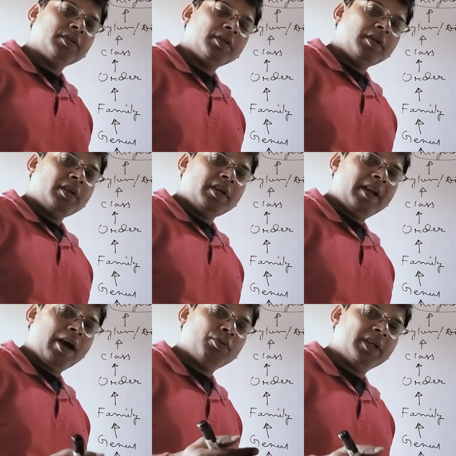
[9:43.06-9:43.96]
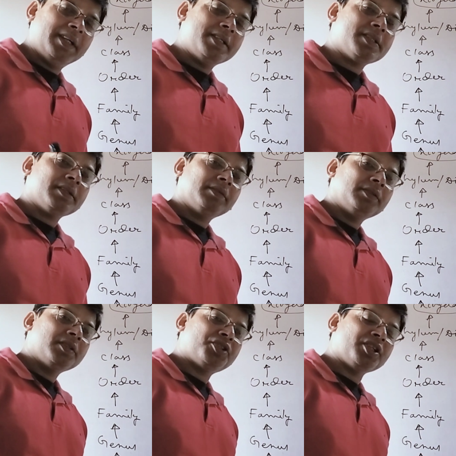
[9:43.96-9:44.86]
nowadays
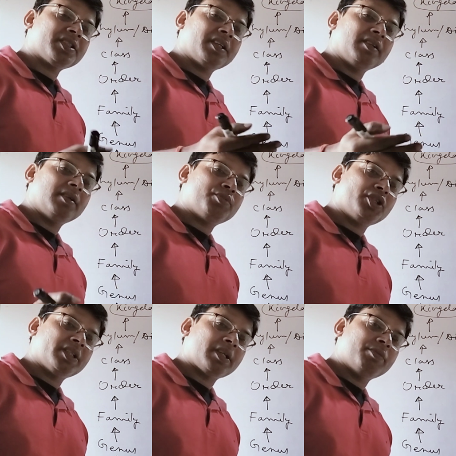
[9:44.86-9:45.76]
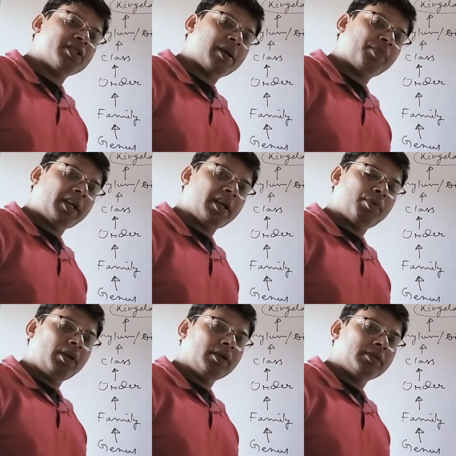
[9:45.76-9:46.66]
6 kingdom system is applicable
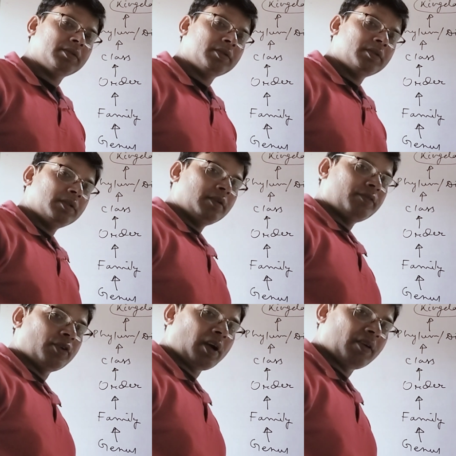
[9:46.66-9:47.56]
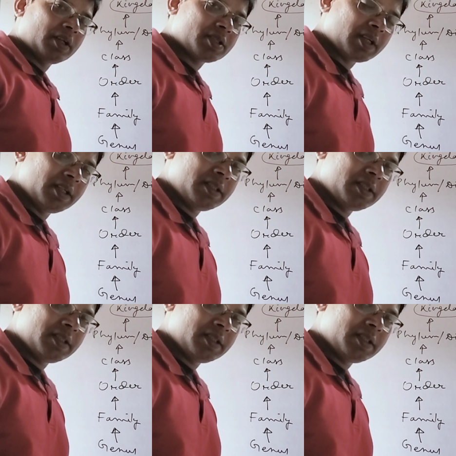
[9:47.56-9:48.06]
for our studies